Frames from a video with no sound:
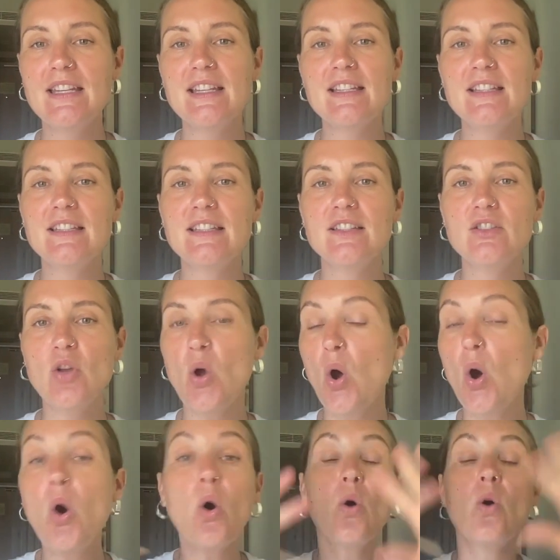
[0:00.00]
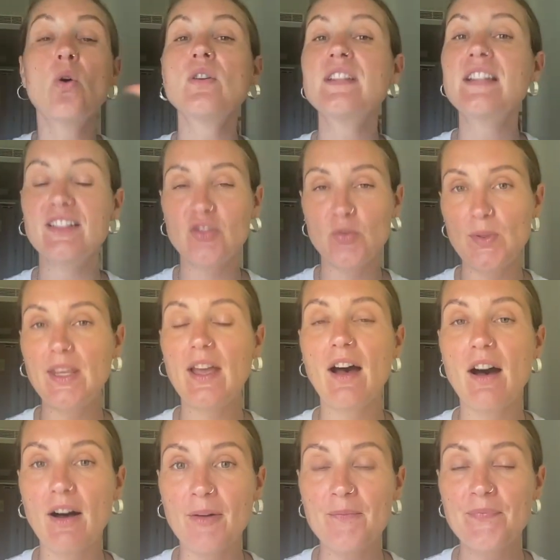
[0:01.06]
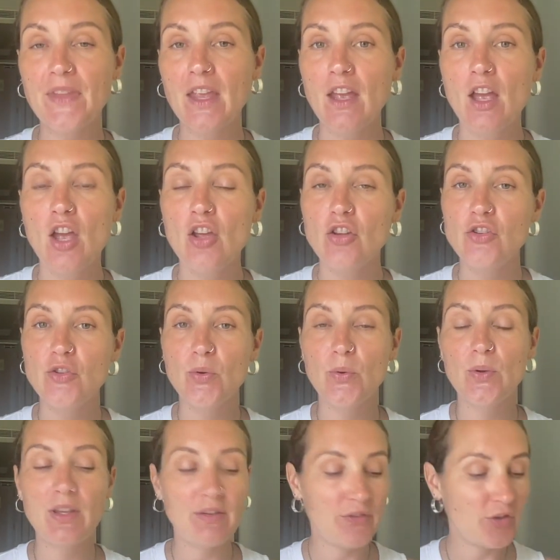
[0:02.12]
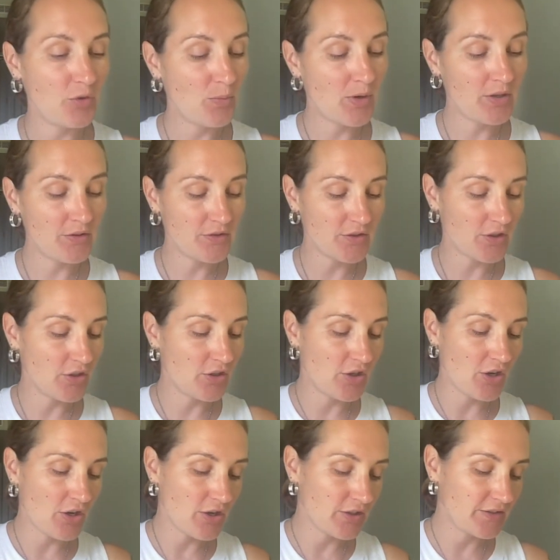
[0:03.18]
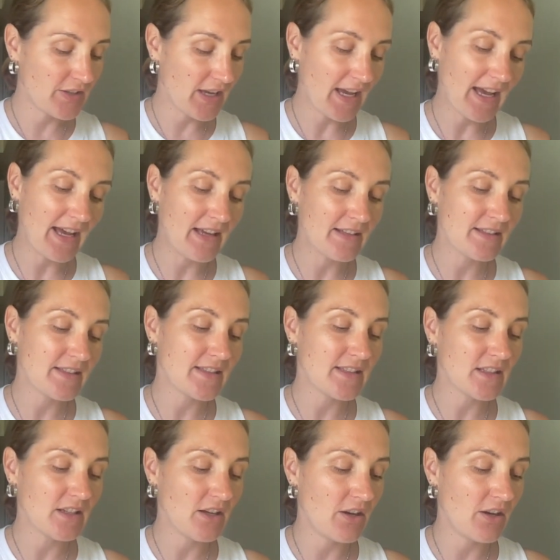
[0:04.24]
is the whole that we are. So if you want, God has